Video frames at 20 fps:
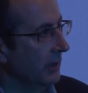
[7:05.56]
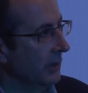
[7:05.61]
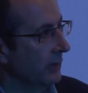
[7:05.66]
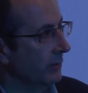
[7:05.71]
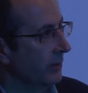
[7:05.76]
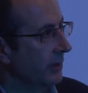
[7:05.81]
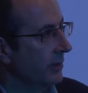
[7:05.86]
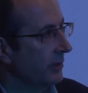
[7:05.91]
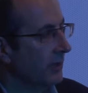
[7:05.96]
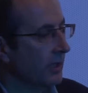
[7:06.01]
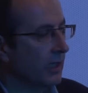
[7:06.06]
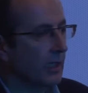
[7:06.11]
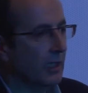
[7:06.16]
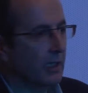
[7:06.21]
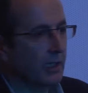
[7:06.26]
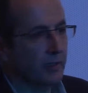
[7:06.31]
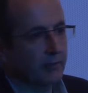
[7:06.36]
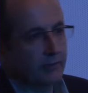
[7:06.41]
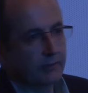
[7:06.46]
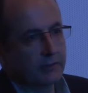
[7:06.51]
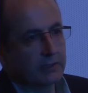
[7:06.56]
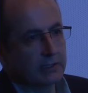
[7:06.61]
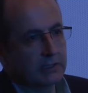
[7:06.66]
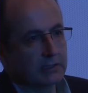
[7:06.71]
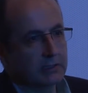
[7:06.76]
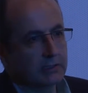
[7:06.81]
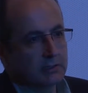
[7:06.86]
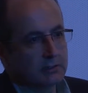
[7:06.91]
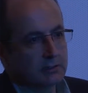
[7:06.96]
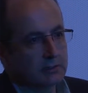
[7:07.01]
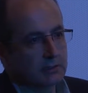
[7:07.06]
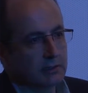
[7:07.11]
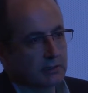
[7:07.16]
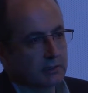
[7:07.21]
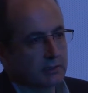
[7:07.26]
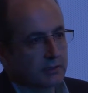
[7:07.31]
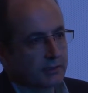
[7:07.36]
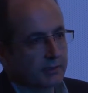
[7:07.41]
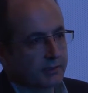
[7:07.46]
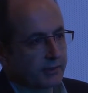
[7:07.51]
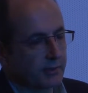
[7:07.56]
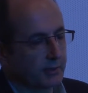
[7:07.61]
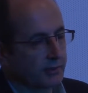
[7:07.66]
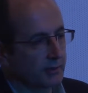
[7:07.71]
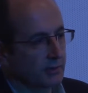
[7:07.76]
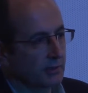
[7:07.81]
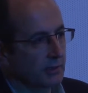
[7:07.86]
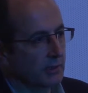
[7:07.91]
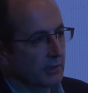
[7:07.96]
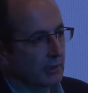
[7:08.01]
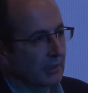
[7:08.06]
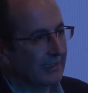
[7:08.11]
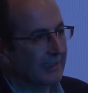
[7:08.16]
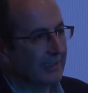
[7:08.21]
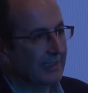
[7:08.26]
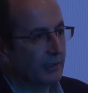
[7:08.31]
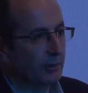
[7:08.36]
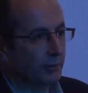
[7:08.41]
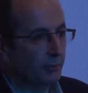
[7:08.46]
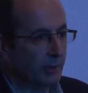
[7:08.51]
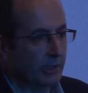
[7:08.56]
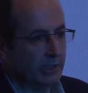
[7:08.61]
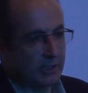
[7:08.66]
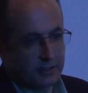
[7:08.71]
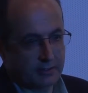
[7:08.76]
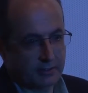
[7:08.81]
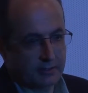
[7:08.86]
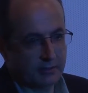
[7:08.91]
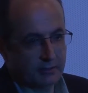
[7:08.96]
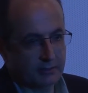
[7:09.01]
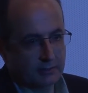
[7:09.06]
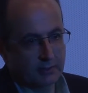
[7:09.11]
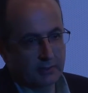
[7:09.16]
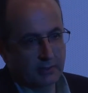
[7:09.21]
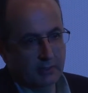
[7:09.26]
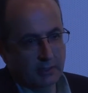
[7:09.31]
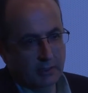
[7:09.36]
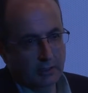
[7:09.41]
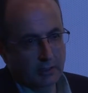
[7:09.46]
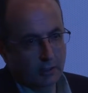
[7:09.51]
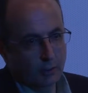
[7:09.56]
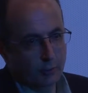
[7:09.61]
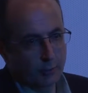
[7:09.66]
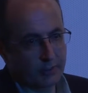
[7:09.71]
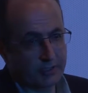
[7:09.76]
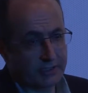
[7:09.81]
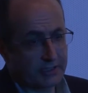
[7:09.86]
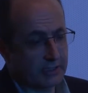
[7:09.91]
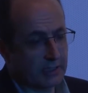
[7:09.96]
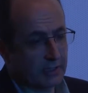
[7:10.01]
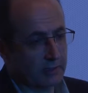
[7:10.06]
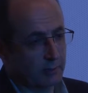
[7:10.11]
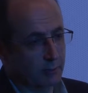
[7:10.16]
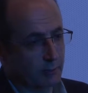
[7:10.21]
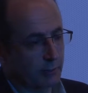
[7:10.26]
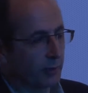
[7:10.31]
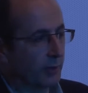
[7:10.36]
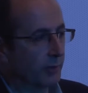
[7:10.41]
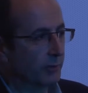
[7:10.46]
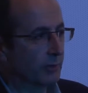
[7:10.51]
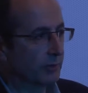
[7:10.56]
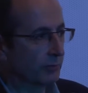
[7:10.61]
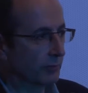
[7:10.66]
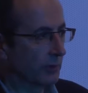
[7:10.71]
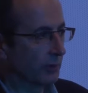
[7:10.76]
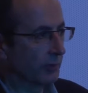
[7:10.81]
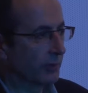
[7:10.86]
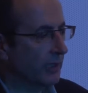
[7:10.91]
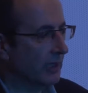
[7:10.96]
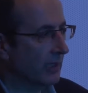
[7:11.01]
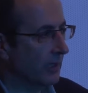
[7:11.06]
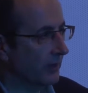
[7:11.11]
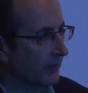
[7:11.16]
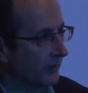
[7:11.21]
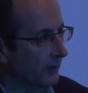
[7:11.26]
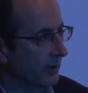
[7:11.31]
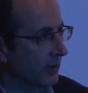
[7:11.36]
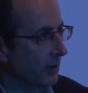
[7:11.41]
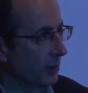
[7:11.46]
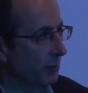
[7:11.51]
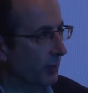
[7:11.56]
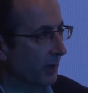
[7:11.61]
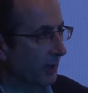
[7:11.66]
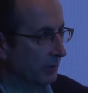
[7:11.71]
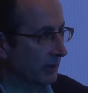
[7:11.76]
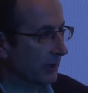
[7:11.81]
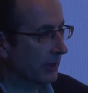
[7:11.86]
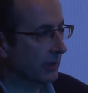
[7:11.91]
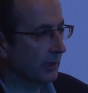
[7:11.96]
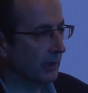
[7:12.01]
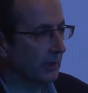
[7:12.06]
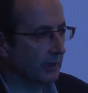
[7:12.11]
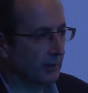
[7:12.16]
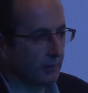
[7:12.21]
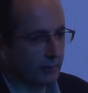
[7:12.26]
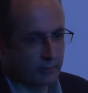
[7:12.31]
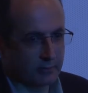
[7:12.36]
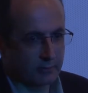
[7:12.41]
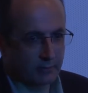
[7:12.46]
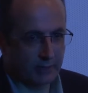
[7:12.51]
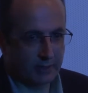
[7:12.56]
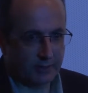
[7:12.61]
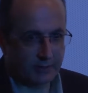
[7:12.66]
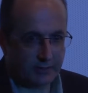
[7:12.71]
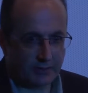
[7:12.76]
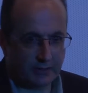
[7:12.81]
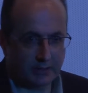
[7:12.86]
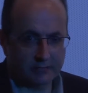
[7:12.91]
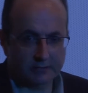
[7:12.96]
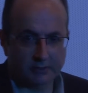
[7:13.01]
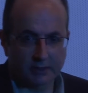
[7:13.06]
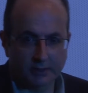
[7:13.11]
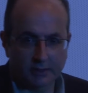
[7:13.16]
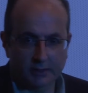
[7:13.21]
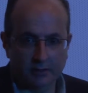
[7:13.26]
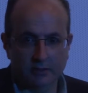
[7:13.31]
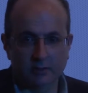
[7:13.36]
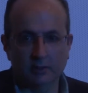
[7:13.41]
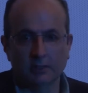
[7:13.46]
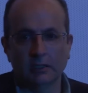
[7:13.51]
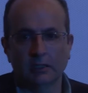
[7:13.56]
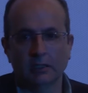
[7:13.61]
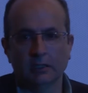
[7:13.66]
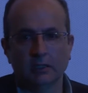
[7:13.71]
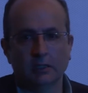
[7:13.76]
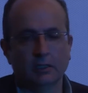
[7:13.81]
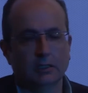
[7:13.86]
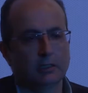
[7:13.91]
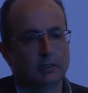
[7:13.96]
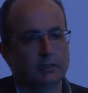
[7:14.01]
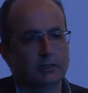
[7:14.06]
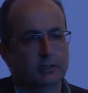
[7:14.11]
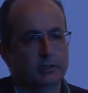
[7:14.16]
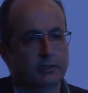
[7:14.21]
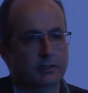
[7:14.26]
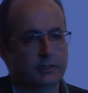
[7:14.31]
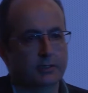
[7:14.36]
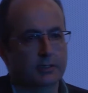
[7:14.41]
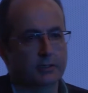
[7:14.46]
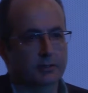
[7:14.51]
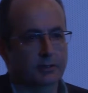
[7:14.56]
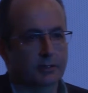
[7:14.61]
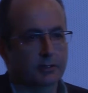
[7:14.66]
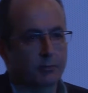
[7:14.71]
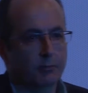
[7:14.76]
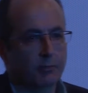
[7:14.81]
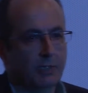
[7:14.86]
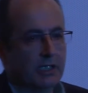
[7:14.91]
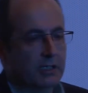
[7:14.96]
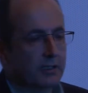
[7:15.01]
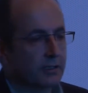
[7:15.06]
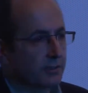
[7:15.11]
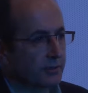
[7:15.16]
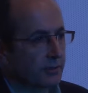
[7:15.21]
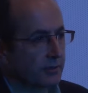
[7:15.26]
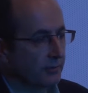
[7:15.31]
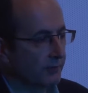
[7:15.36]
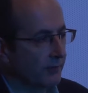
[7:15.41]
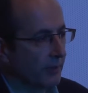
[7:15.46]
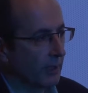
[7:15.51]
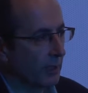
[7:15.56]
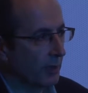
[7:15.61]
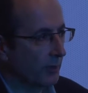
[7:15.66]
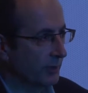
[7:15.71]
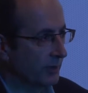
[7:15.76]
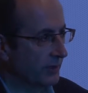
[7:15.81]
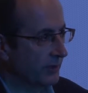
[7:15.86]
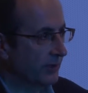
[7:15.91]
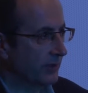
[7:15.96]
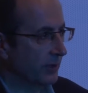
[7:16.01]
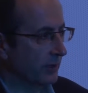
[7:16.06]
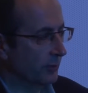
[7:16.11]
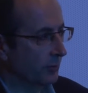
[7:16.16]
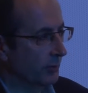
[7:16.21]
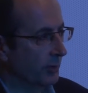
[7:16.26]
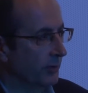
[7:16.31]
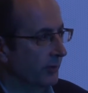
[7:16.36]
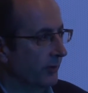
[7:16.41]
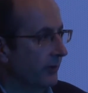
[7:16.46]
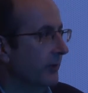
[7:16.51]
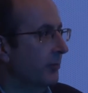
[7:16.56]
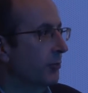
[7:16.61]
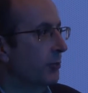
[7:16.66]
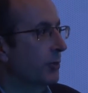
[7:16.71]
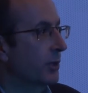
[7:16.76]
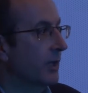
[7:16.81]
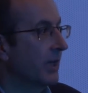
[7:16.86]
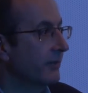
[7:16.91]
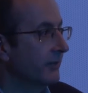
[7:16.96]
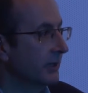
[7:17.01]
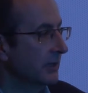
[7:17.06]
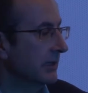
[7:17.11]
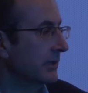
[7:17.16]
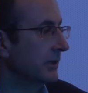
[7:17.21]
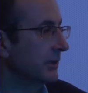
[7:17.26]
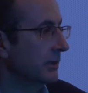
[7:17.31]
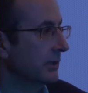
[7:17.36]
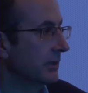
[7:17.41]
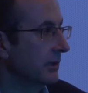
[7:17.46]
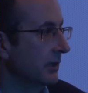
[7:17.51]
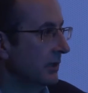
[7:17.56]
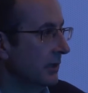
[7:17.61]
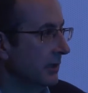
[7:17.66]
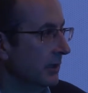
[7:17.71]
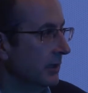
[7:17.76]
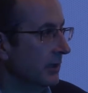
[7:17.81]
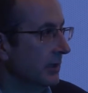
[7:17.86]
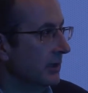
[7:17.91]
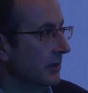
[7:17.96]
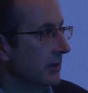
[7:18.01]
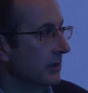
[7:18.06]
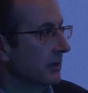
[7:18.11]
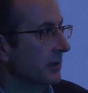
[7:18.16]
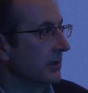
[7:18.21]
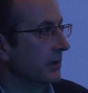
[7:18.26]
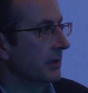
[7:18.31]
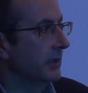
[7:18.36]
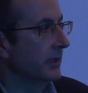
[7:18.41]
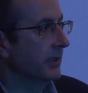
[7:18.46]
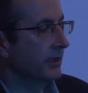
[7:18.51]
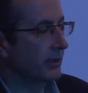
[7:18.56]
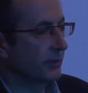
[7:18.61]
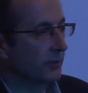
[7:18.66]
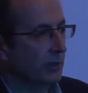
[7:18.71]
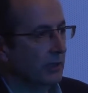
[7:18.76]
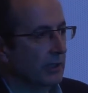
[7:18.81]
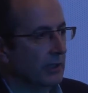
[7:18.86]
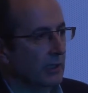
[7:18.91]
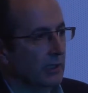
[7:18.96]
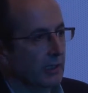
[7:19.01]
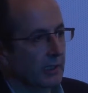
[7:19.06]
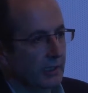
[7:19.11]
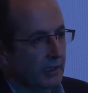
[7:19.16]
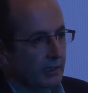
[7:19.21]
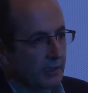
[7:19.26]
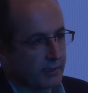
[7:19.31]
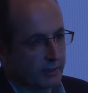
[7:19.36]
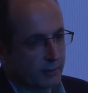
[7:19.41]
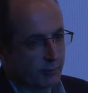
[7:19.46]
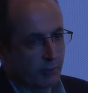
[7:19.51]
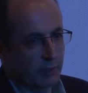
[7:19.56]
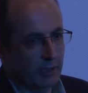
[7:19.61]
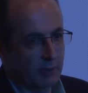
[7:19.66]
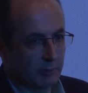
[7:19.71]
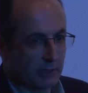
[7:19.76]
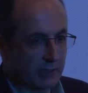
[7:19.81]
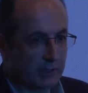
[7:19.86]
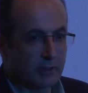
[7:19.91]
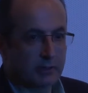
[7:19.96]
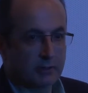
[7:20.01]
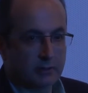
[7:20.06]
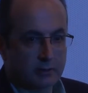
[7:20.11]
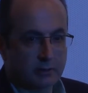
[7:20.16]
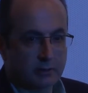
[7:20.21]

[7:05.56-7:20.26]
We already have essentially cloud-based OpenStack deployment where we have in our public cloud around SoftLayer essentially managed environments that are both private as well as public.